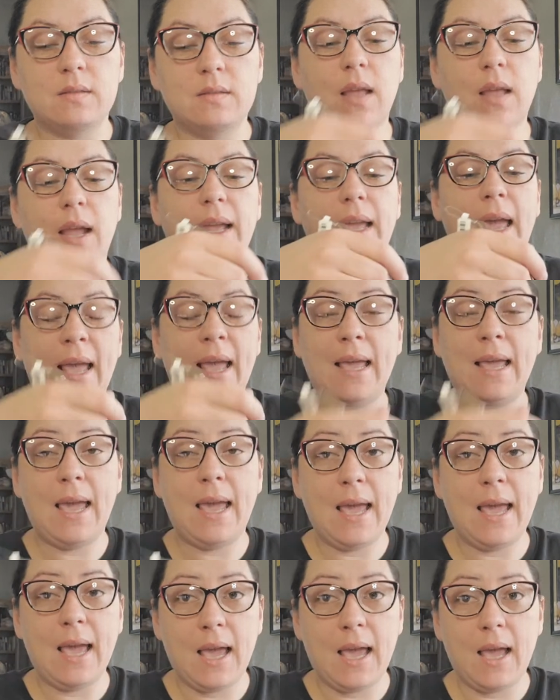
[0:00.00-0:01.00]
like
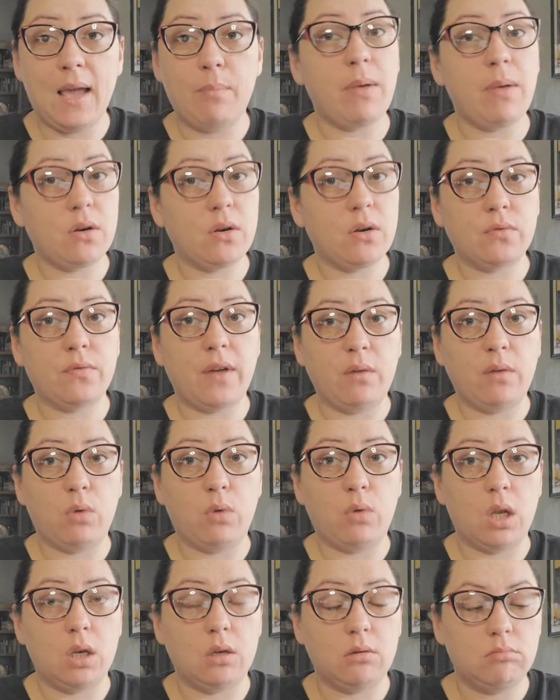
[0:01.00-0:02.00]
AKA petrified
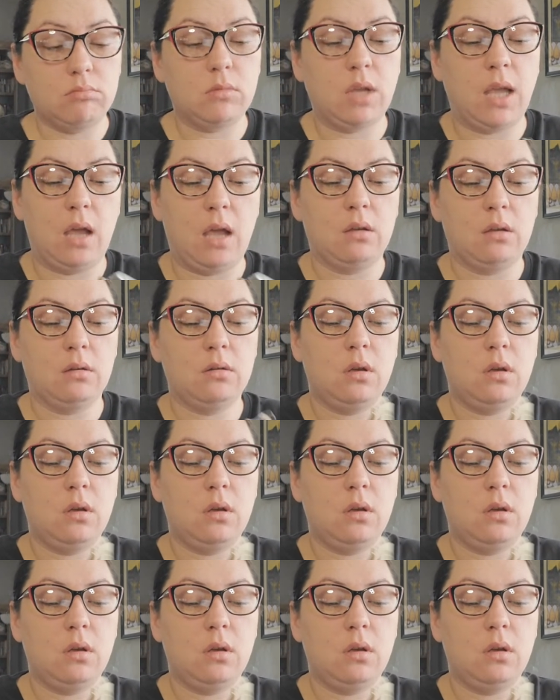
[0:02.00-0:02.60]
wood, okay?